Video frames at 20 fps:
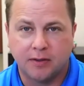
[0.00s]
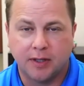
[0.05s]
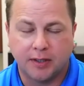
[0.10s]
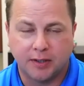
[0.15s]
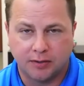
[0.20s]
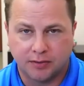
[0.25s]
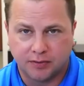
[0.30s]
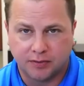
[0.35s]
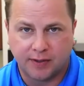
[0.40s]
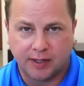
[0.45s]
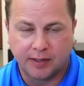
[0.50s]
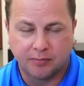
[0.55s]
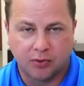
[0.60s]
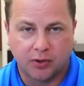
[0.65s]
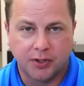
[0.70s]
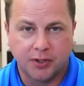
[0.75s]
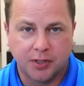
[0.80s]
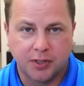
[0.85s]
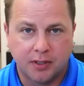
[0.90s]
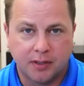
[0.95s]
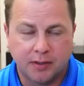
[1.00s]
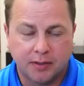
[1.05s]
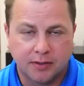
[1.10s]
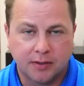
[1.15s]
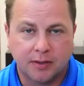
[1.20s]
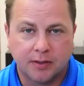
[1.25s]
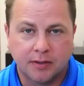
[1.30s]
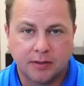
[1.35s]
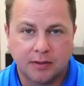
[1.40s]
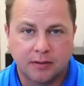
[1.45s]
that there's vibration in the
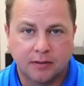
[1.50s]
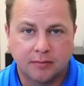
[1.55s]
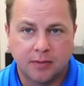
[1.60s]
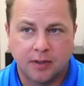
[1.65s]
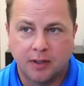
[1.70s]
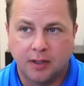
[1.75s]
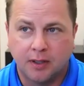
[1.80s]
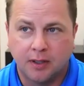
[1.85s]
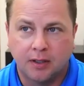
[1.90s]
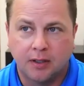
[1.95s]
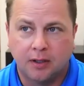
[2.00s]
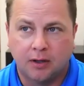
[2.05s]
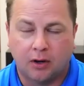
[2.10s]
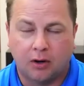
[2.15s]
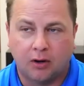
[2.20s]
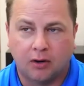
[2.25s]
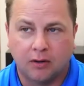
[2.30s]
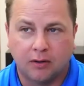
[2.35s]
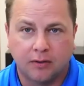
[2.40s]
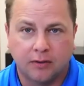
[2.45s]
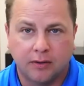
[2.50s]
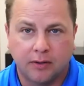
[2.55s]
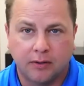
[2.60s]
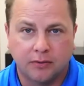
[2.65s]
system, or